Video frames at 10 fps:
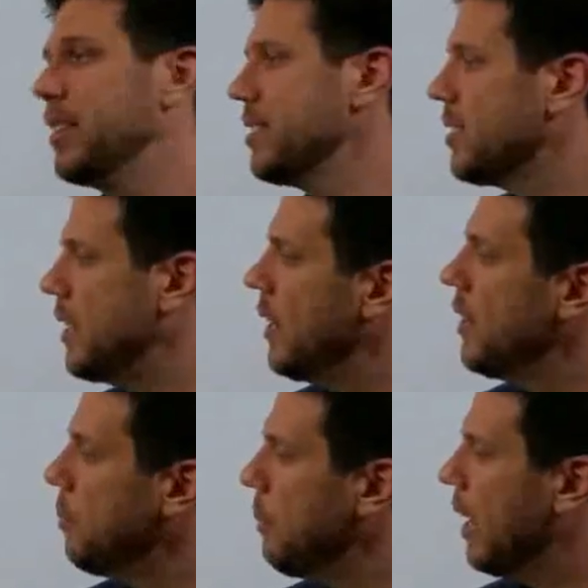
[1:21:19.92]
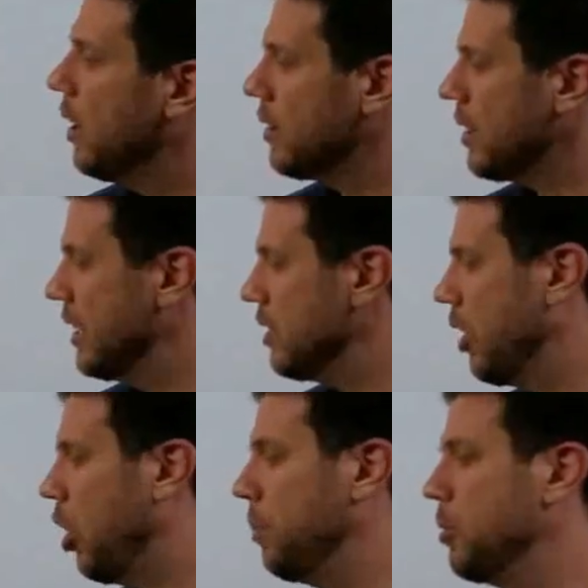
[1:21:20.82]
Stated amount is
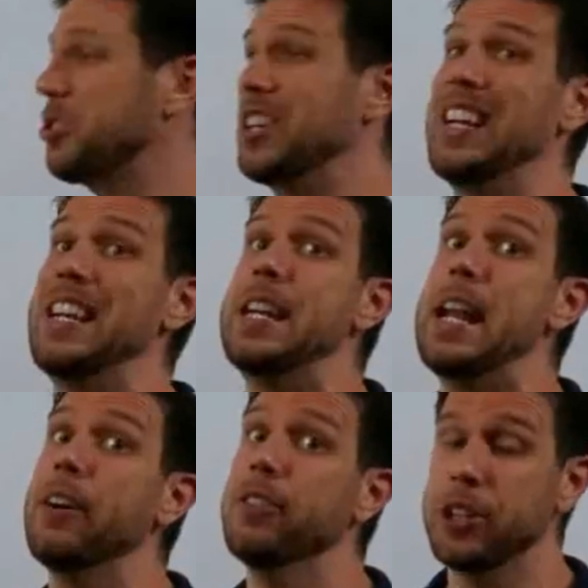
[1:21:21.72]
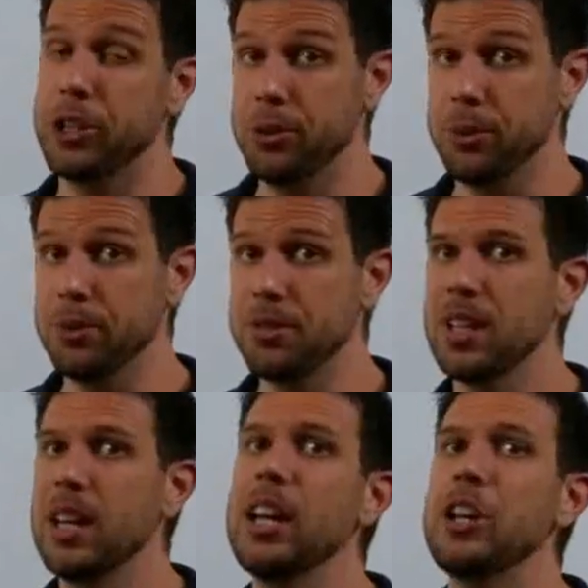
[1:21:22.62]
almost never used.
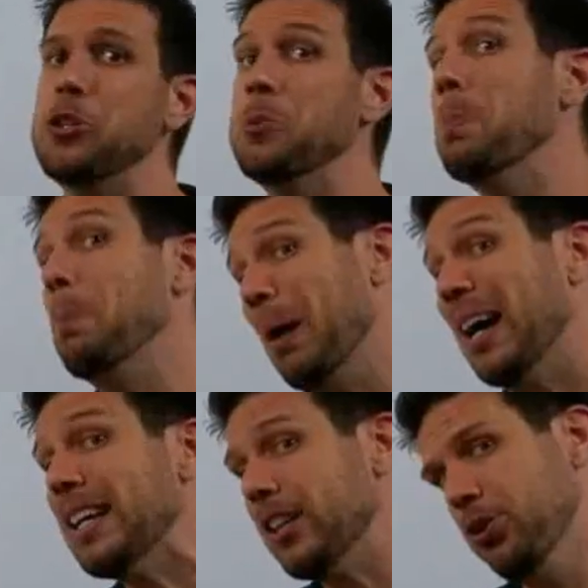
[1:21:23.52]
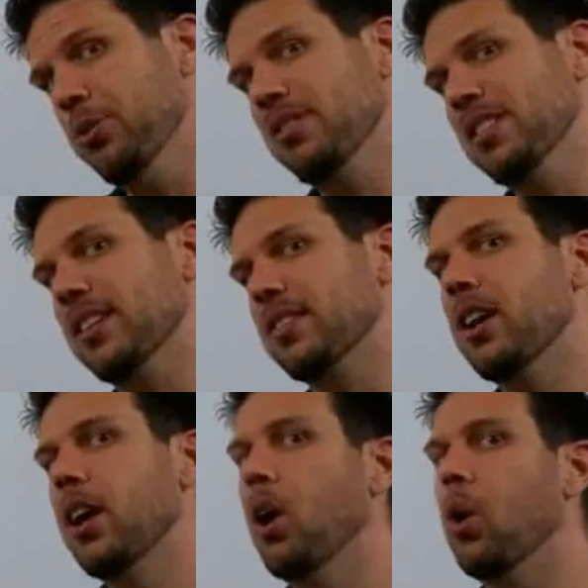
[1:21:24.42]
You might use it
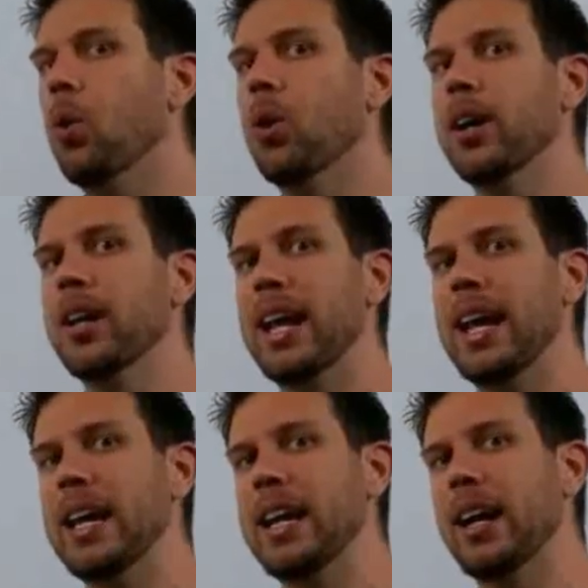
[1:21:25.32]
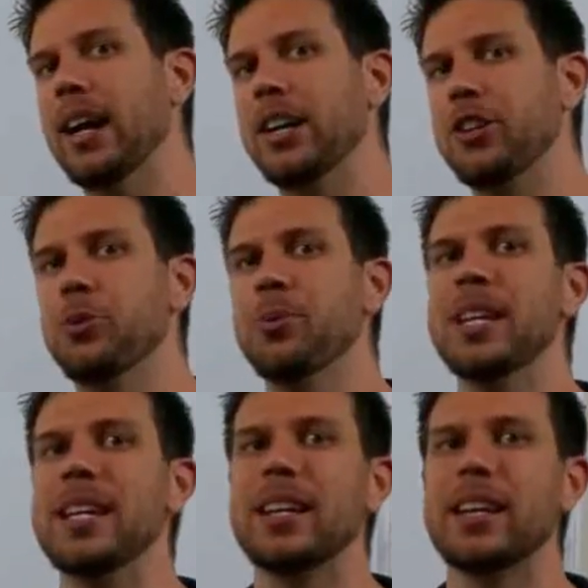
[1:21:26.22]
on a
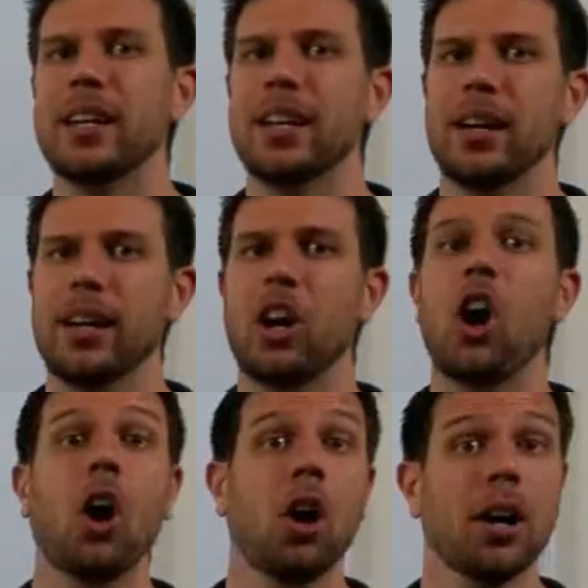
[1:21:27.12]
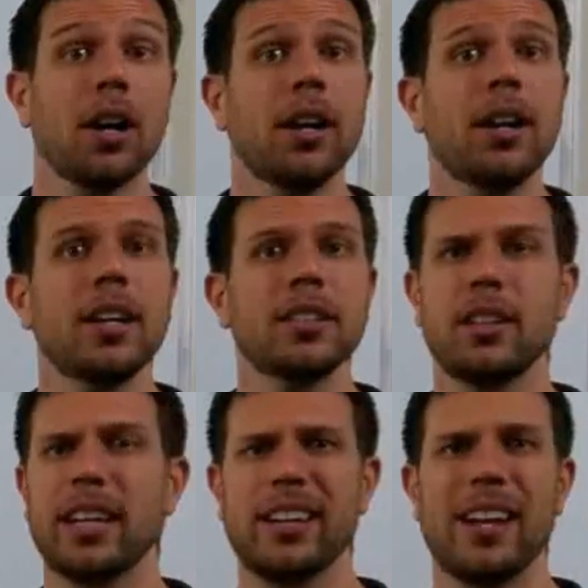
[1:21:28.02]
unique car, so
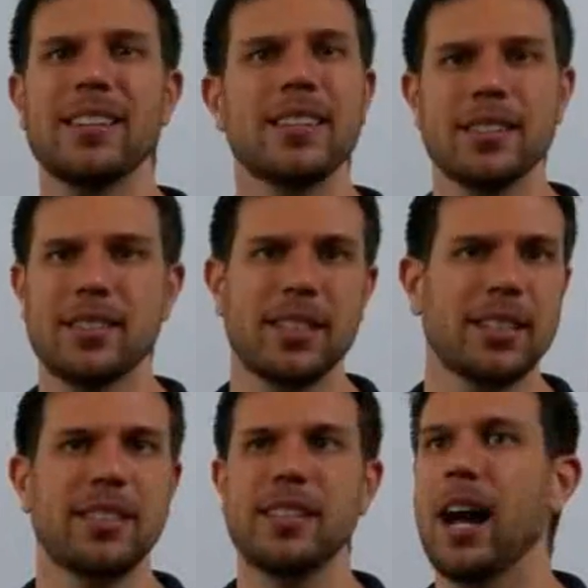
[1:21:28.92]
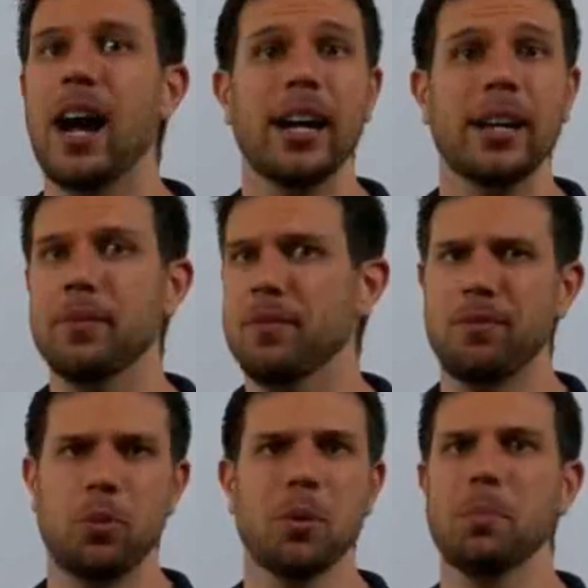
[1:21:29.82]
like a 1969
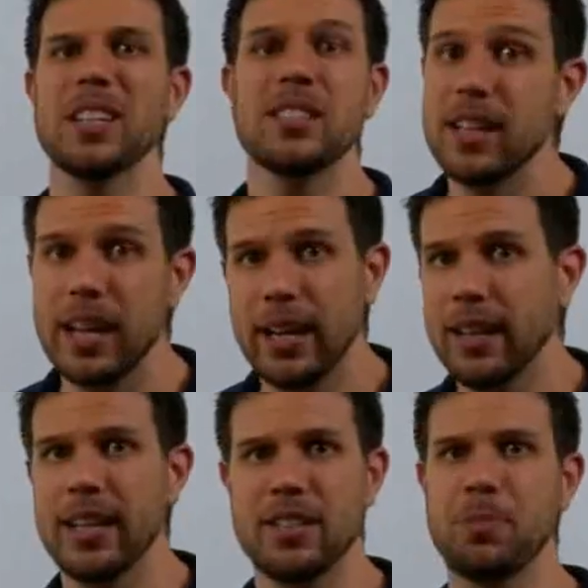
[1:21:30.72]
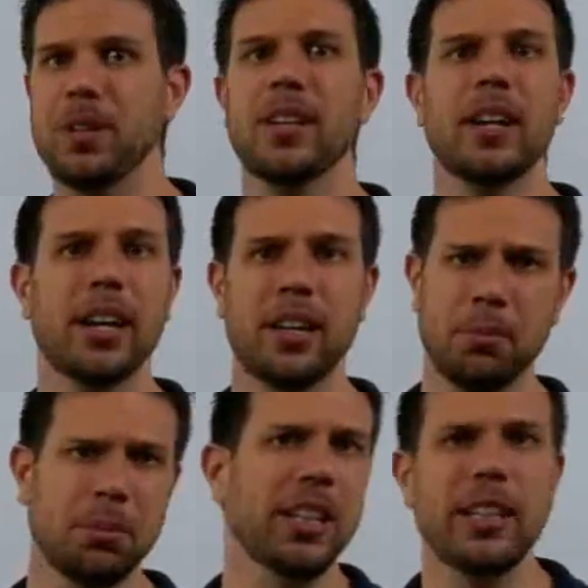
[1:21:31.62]
Ford Mustang that's been
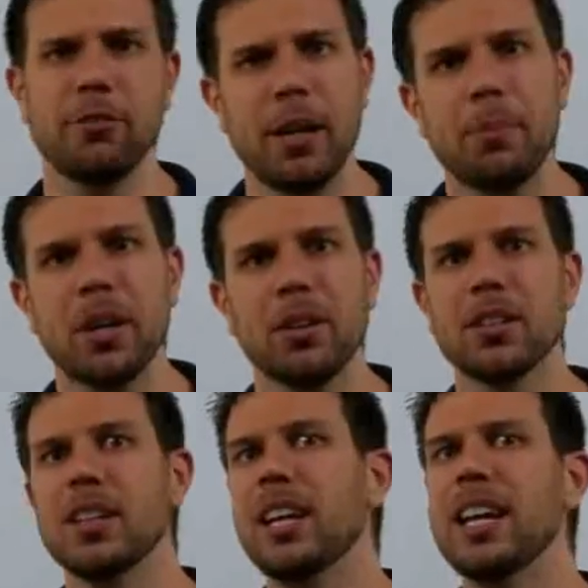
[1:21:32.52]
completely rebuilt.